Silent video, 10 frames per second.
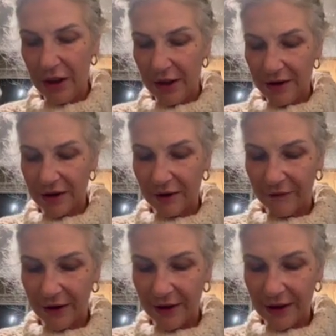stuff
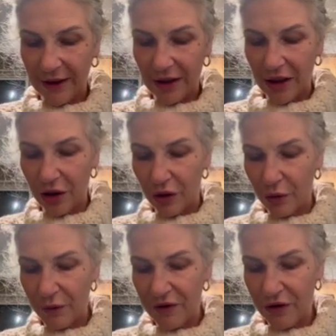like that, I
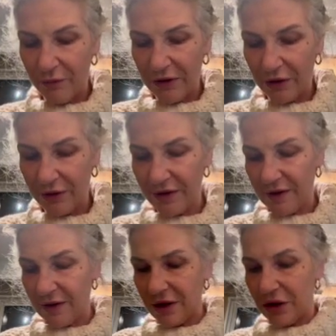always do better and
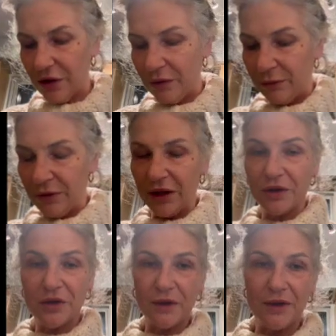stick to it better.
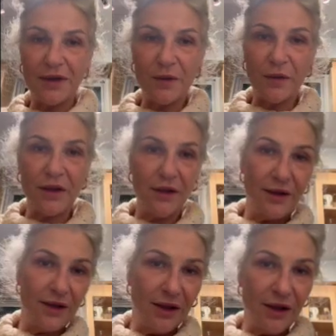So this is one of
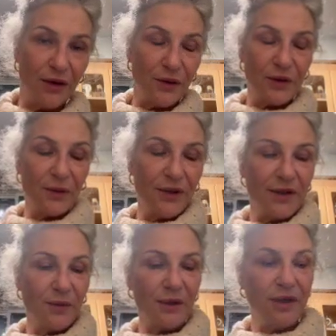those
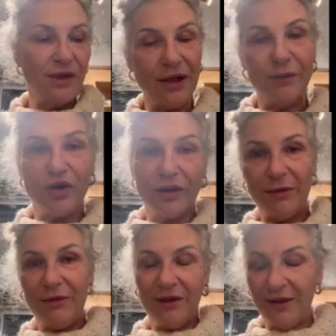ones where you come join
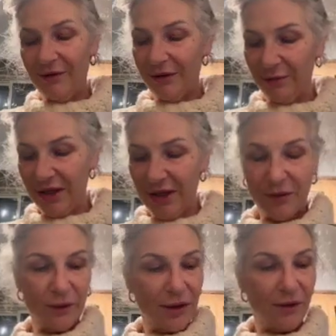me with me
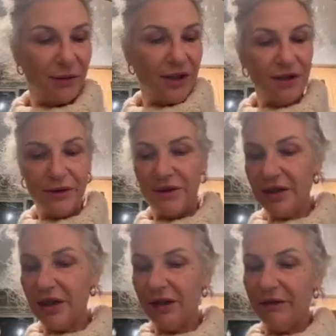while we do
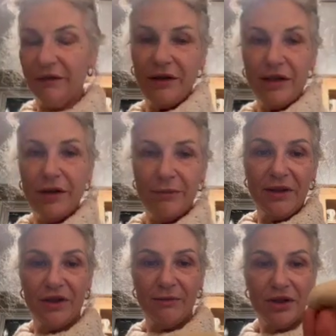stuff. If you got a
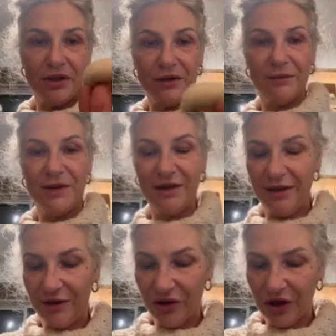bunch of mushrooms
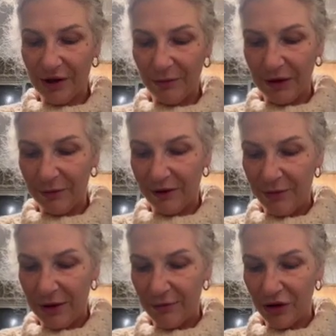to chop up to
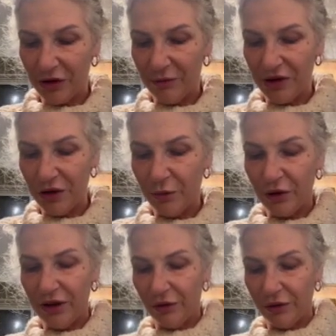make mushroom soup
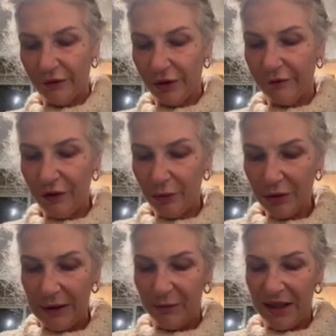with, or if you're food
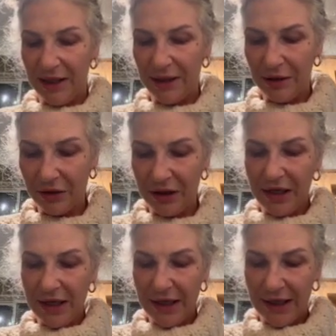prepping or
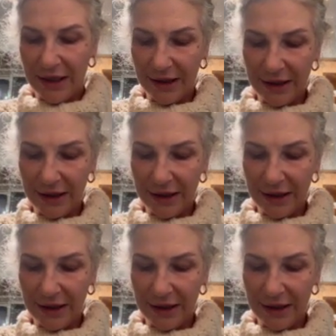anything